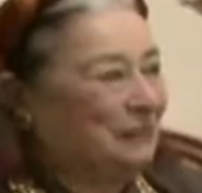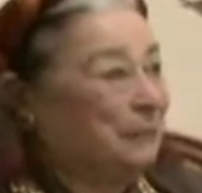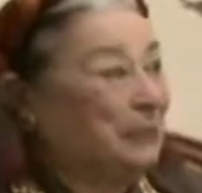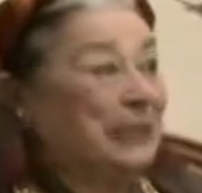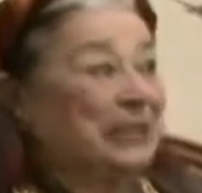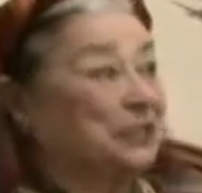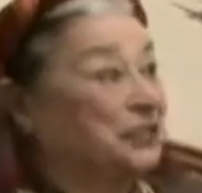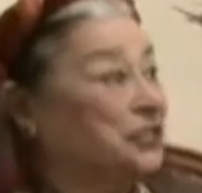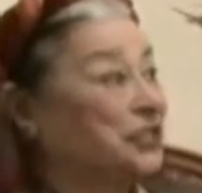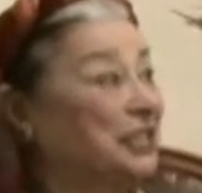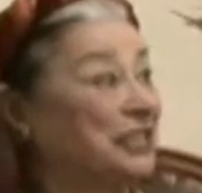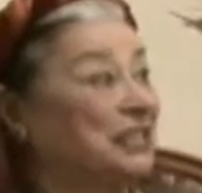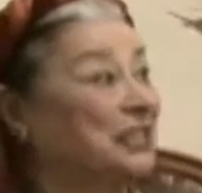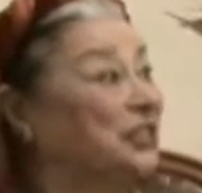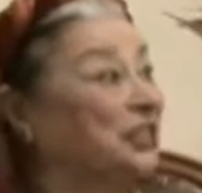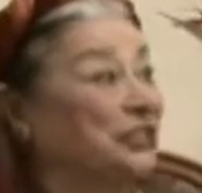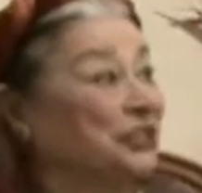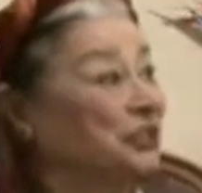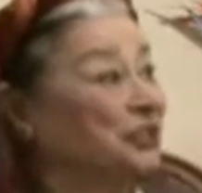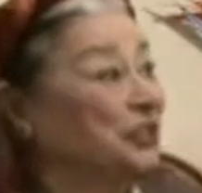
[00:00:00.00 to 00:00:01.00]
Because she,
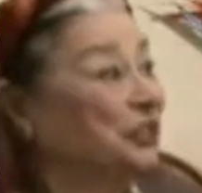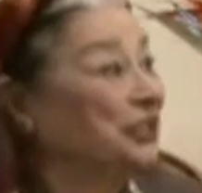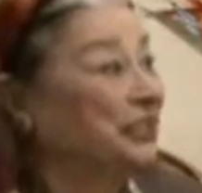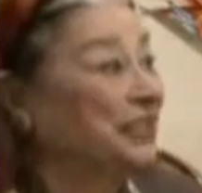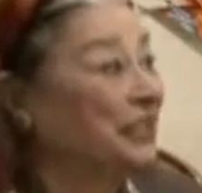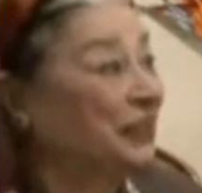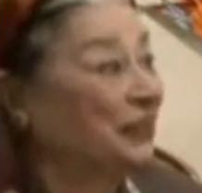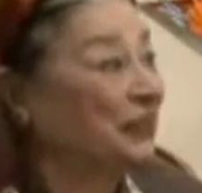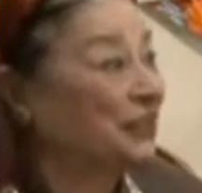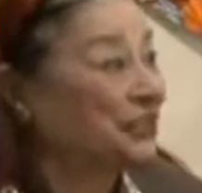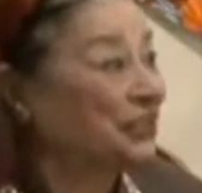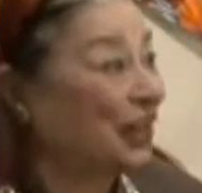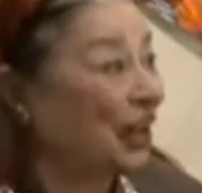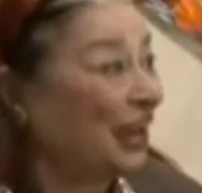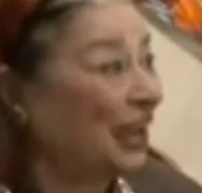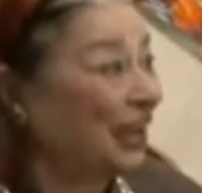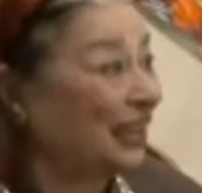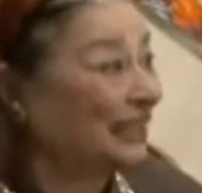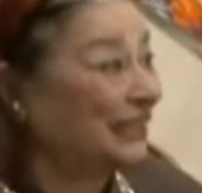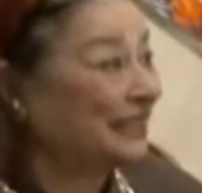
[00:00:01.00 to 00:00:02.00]
you couldn't hear her
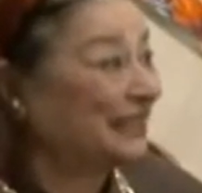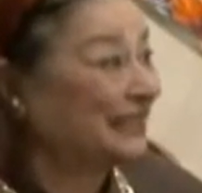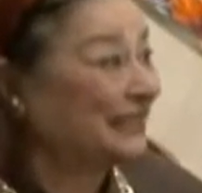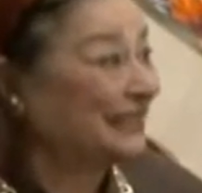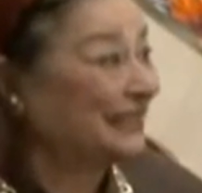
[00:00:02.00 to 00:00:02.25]
talk.